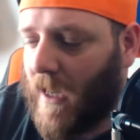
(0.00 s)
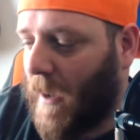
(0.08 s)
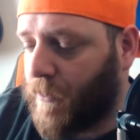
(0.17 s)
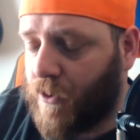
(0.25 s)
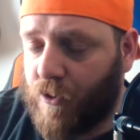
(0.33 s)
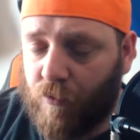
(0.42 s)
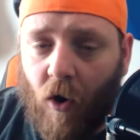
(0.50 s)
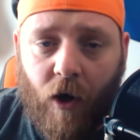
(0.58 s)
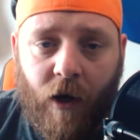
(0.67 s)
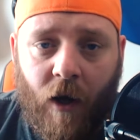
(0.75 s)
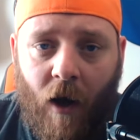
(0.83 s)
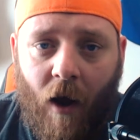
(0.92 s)
I'm
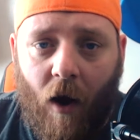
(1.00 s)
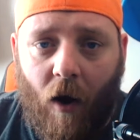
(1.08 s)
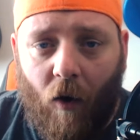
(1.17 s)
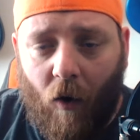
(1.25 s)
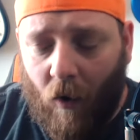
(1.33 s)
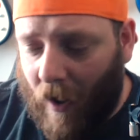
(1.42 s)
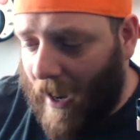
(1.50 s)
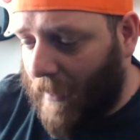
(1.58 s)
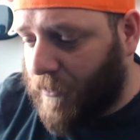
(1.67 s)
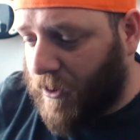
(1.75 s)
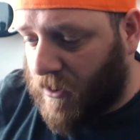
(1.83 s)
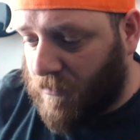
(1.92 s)
drunk or
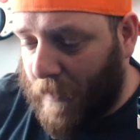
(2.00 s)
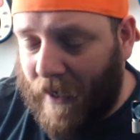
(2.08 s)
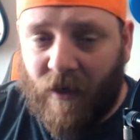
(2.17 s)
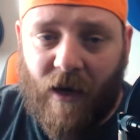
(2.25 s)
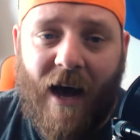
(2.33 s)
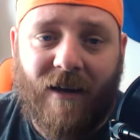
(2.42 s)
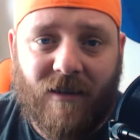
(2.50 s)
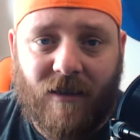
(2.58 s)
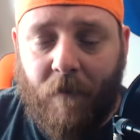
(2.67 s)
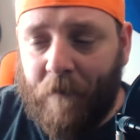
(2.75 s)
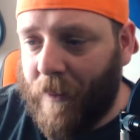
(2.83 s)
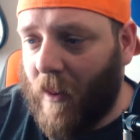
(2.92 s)
I'm just being an ass.